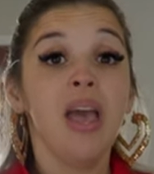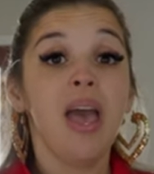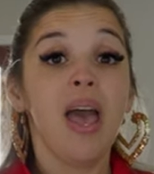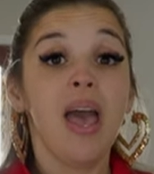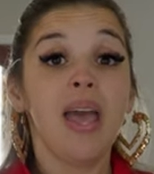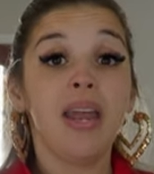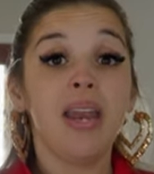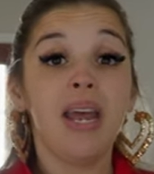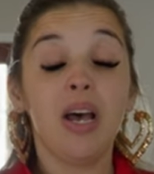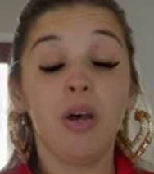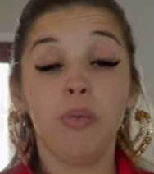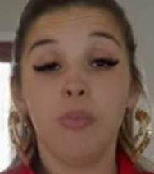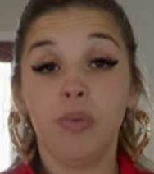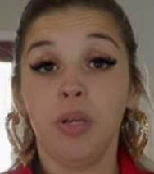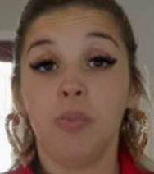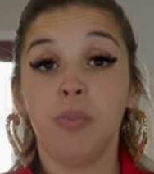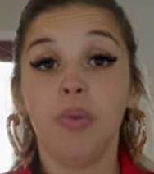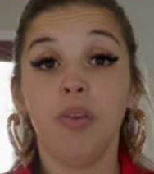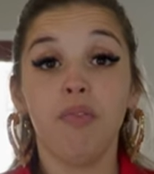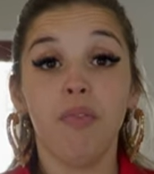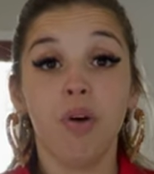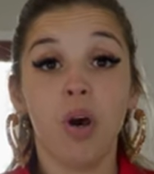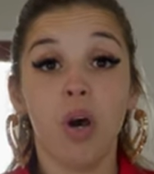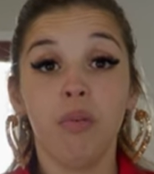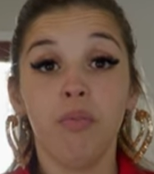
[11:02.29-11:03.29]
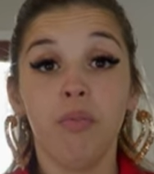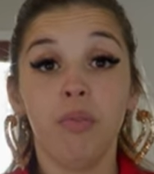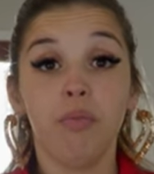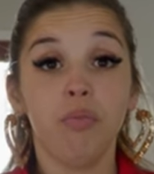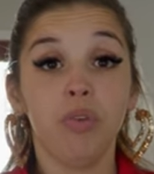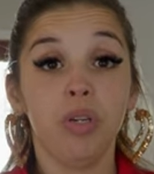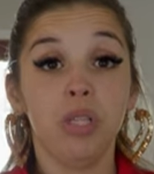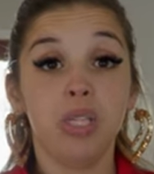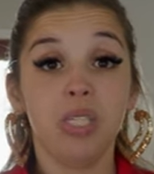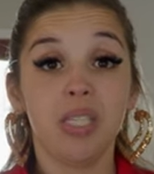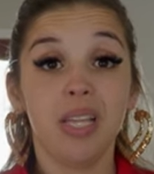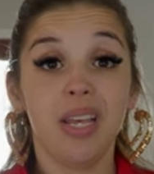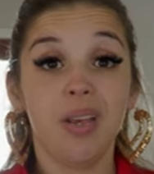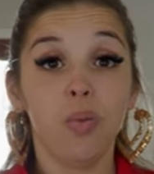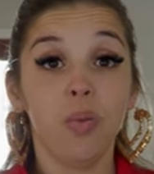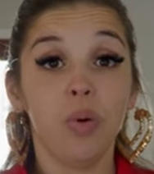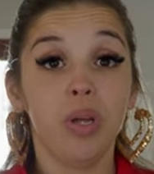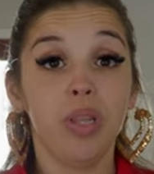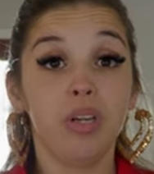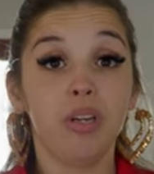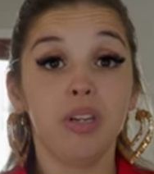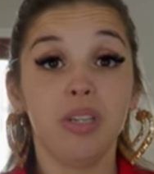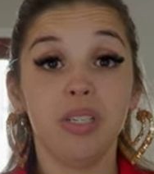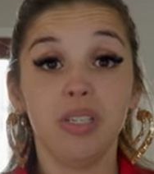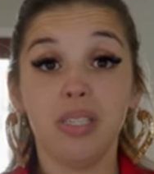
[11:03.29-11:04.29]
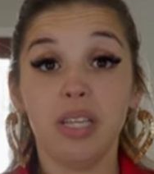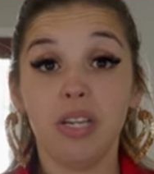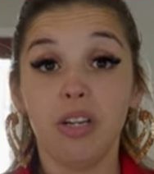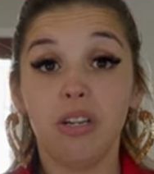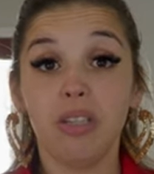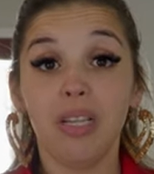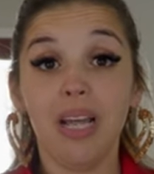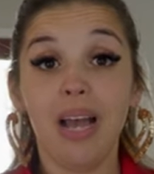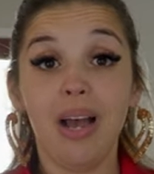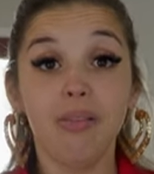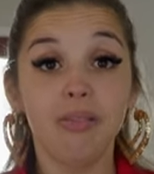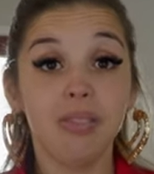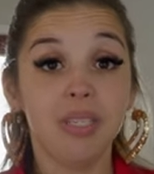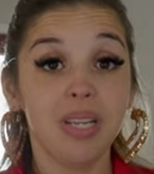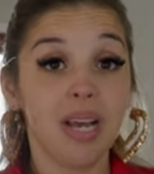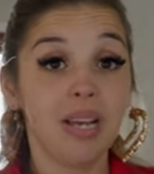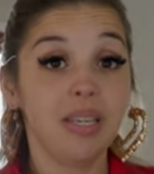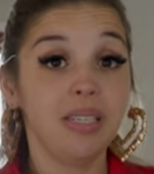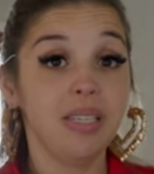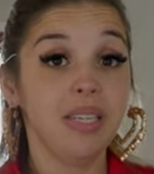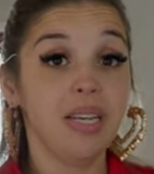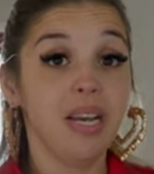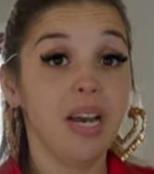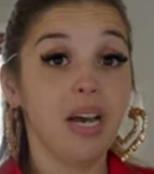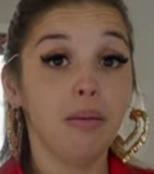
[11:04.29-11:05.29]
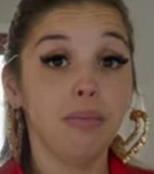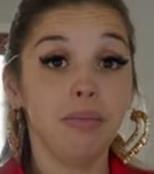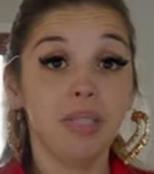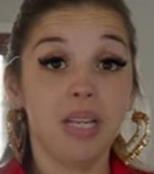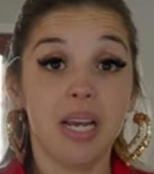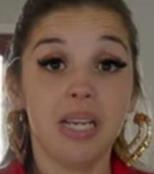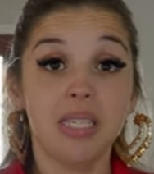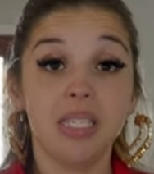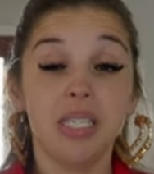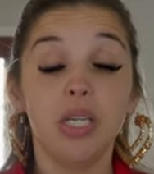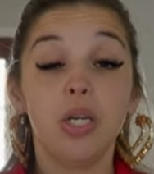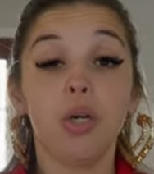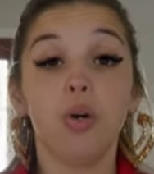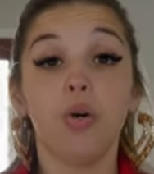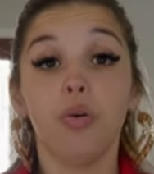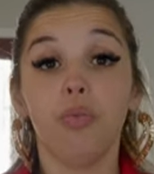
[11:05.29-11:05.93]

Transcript: and help them evolve in real estate, whether it's their downsizing, upsizing,